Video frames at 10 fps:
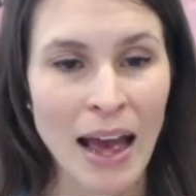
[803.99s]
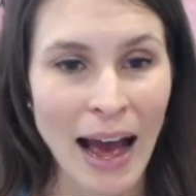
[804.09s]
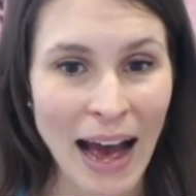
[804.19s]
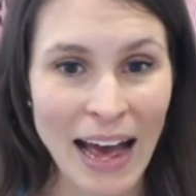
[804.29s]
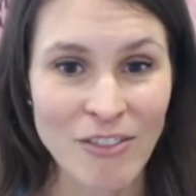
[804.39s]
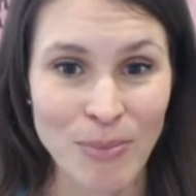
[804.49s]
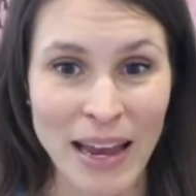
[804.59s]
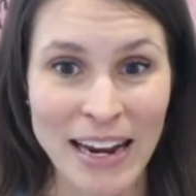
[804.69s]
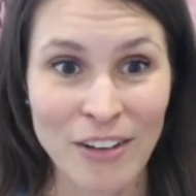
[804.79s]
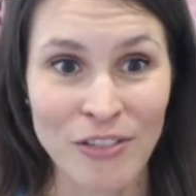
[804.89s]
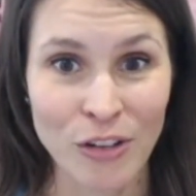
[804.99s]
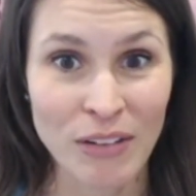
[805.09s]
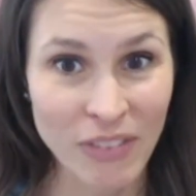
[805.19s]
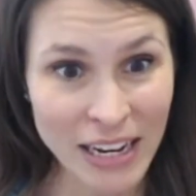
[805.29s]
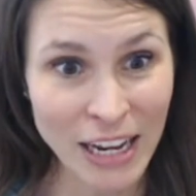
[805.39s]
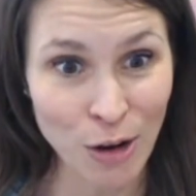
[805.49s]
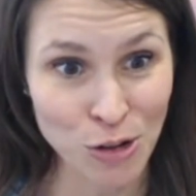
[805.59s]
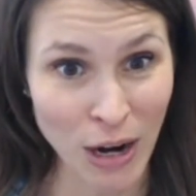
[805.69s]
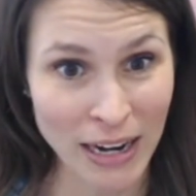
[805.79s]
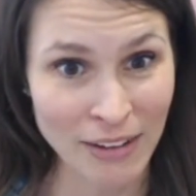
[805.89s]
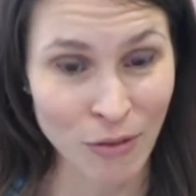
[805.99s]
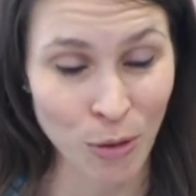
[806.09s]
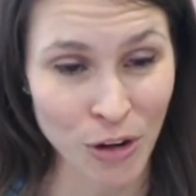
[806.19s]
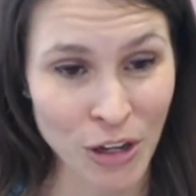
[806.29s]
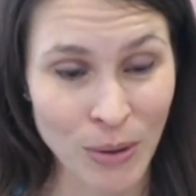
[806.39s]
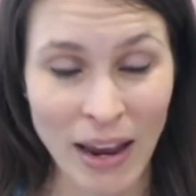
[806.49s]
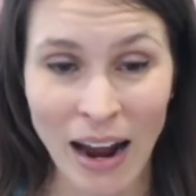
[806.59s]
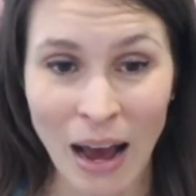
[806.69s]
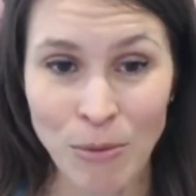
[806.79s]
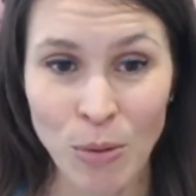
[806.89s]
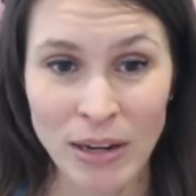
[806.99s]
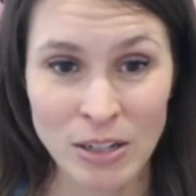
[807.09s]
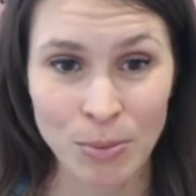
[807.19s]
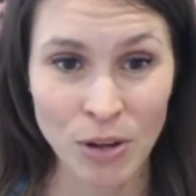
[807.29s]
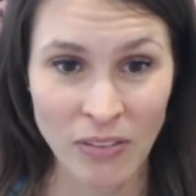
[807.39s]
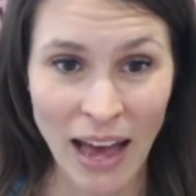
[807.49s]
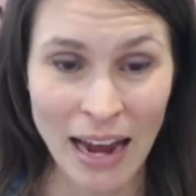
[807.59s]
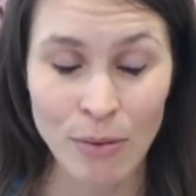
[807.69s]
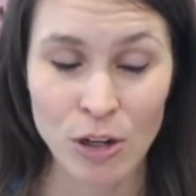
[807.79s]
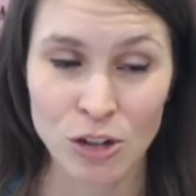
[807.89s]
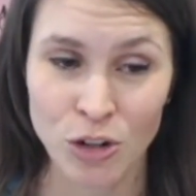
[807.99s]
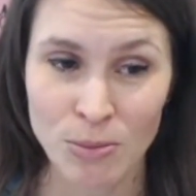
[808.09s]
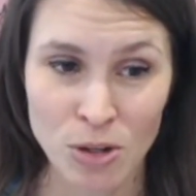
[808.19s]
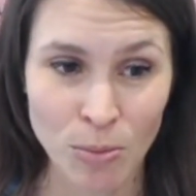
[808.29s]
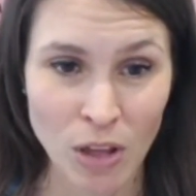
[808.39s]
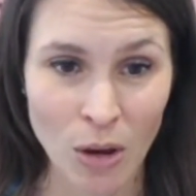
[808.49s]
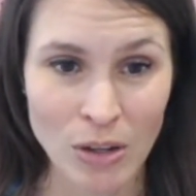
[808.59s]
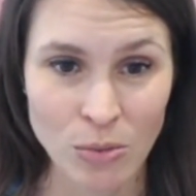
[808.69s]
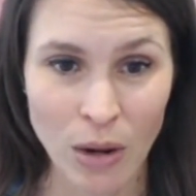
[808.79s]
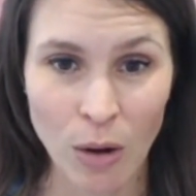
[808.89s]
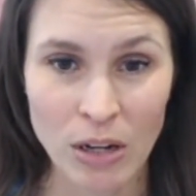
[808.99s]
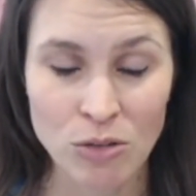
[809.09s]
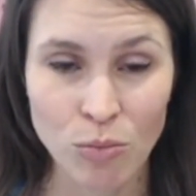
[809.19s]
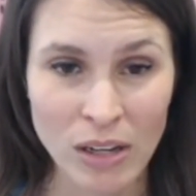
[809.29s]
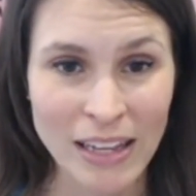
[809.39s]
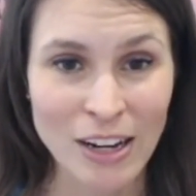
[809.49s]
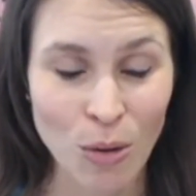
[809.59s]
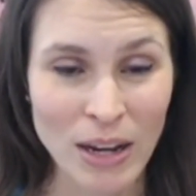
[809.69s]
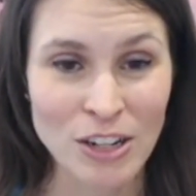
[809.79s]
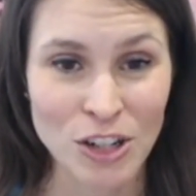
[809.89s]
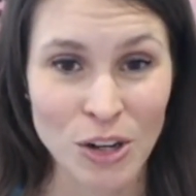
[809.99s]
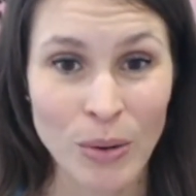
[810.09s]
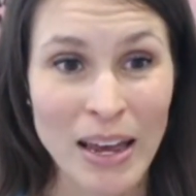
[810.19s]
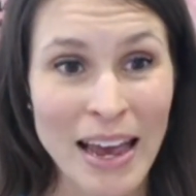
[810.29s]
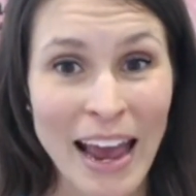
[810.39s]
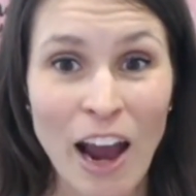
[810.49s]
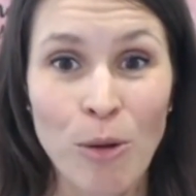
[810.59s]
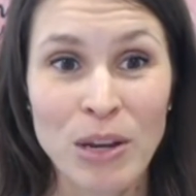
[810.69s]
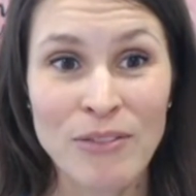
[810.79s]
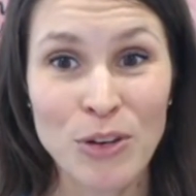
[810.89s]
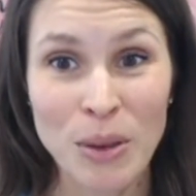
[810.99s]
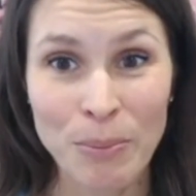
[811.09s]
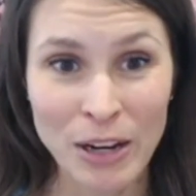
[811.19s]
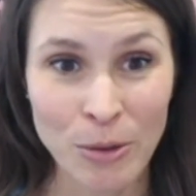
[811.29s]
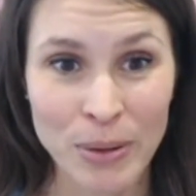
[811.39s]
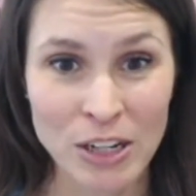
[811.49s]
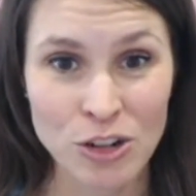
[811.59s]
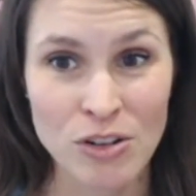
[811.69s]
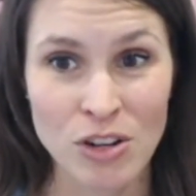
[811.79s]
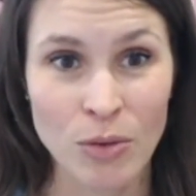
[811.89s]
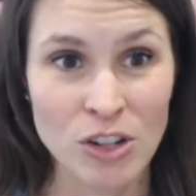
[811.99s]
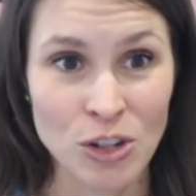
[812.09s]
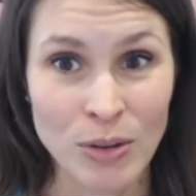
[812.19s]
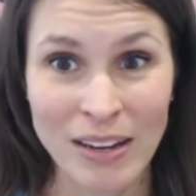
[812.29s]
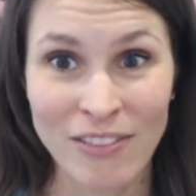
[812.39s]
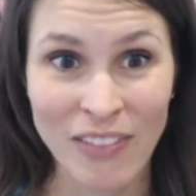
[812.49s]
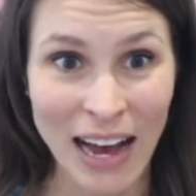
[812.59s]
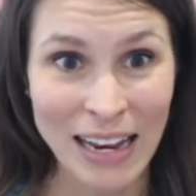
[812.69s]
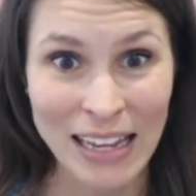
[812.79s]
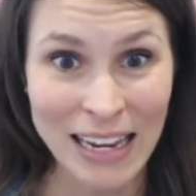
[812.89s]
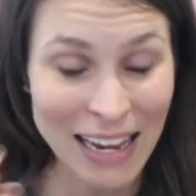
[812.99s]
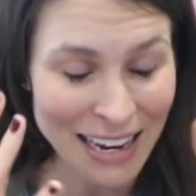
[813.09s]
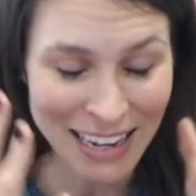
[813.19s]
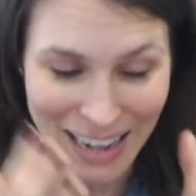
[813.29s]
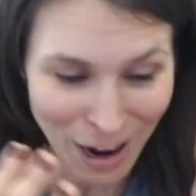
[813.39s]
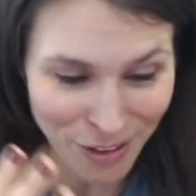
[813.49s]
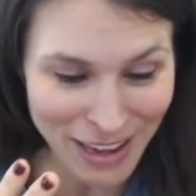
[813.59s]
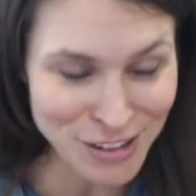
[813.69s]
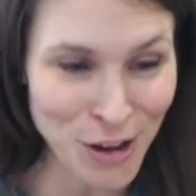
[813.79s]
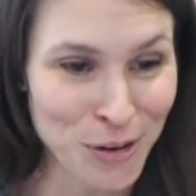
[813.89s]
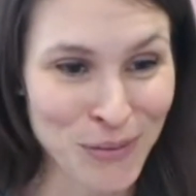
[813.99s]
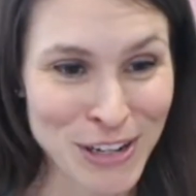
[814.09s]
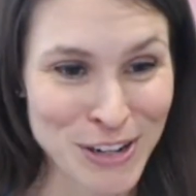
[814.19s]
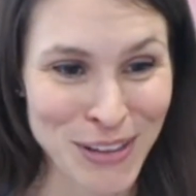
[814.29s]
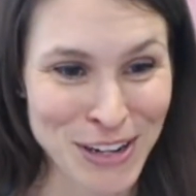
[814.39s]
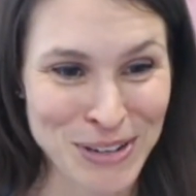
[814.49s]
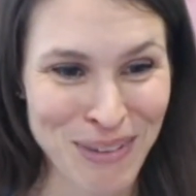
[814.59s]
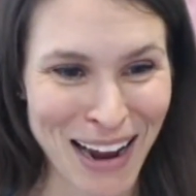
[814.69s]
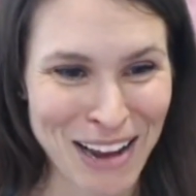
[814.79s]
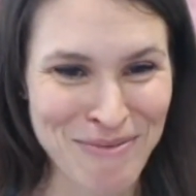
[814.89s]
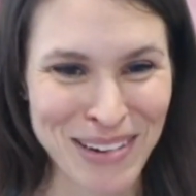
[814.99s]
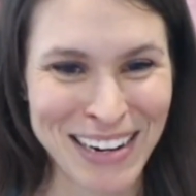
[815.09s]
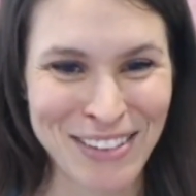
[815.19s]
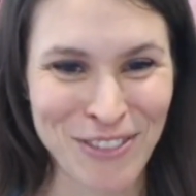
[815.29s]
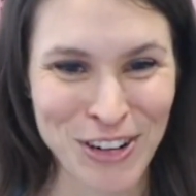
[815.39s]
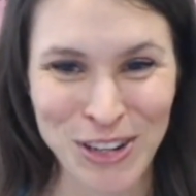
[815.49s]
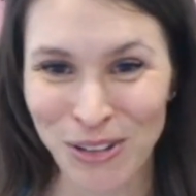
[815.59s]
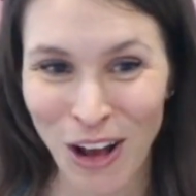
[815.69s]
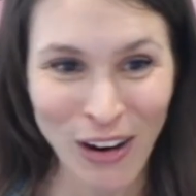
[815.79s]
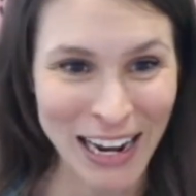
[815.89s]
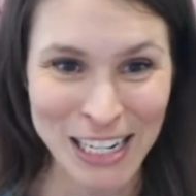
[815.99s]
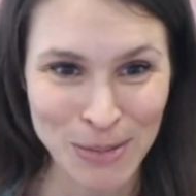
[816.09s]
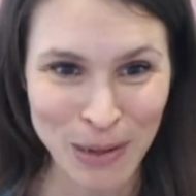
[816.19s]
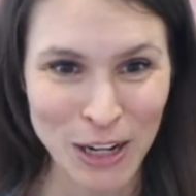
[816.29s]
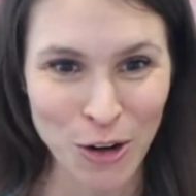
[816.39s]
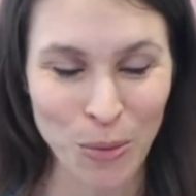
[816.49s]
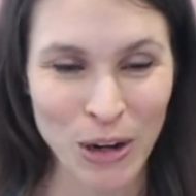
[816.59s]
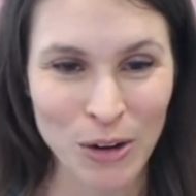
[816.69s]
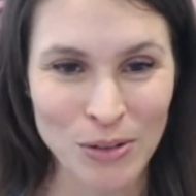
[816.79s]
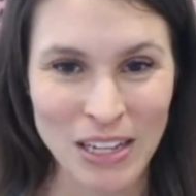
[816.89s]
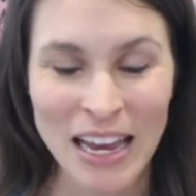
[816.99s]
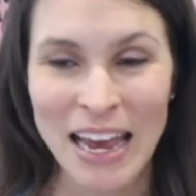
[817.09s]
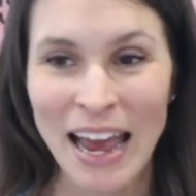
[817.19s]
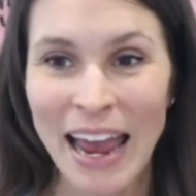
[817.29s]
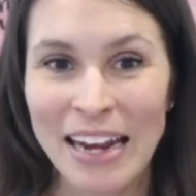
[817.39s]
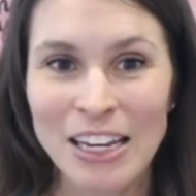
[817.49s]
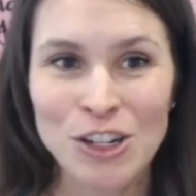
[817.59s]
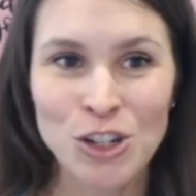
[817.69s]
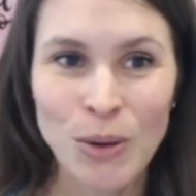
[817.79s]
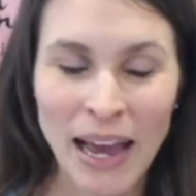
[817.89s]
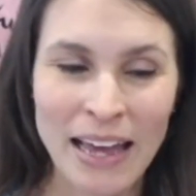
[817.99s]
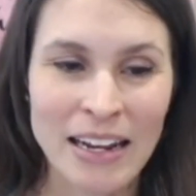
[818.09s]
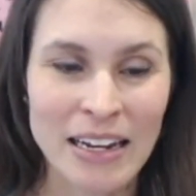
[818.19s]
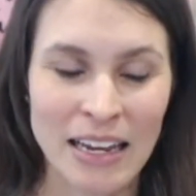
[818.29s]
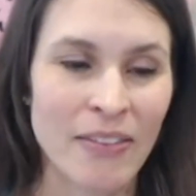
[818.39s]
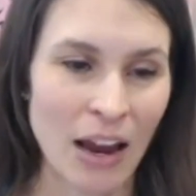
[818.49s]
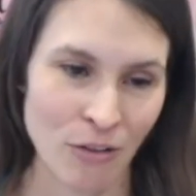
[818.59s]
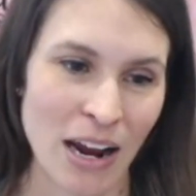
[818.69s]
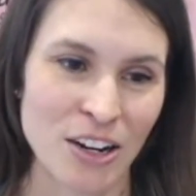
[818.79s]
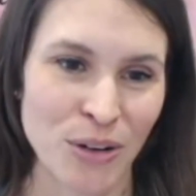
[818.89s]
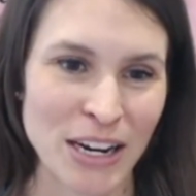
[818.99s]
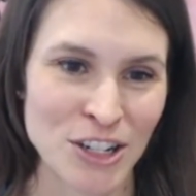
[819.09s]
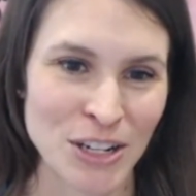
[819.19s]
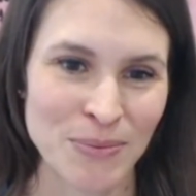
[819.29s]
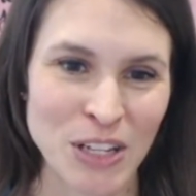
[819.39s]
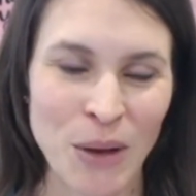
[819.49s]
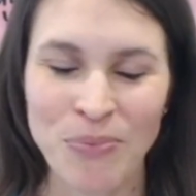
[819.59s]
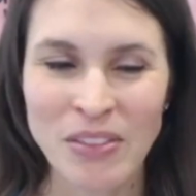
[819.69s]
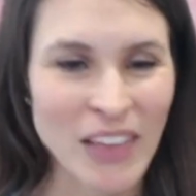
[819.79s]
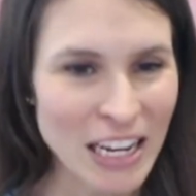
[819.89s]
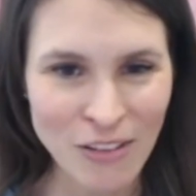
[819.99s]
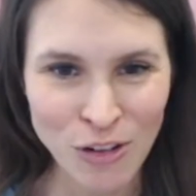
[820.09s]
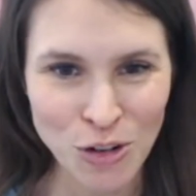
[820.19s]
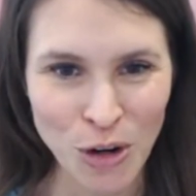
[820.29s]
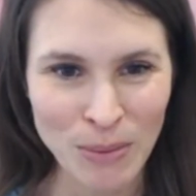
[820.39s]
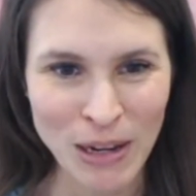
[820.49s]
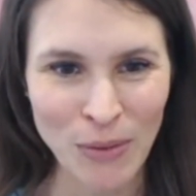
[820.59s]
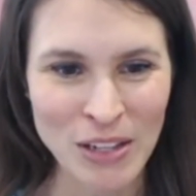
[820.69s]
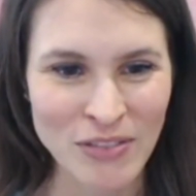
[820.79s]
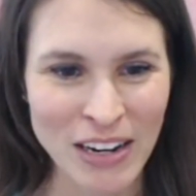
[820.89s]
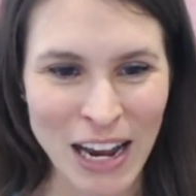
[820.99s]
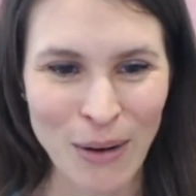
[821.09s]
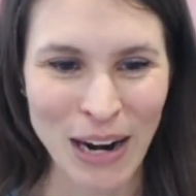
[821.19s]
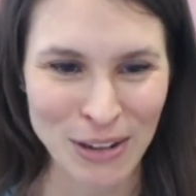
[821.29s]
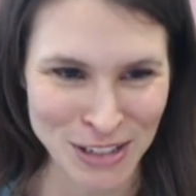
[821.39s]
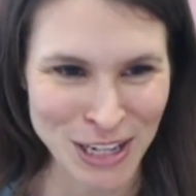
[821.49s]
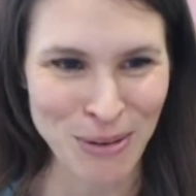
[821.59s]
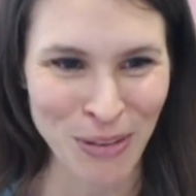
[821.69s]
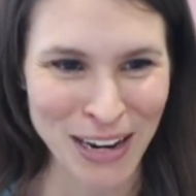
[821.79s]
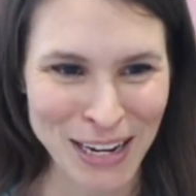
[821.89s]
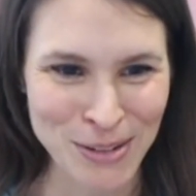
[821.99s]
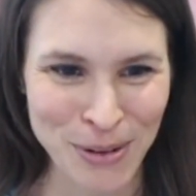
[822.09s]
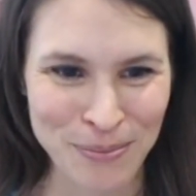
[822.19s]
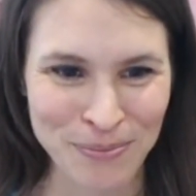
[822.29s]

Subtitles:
I have made a free video training for you, and I'm going to put that in the description below as well. And it's really going to help give you the bigger picture so that you can finally get out of that tunnel vision that you might have been in for too long, kind of spinning your wheels, and get you headed in that right direction. So thank you for joining me on this video, and I'll see you on the next one.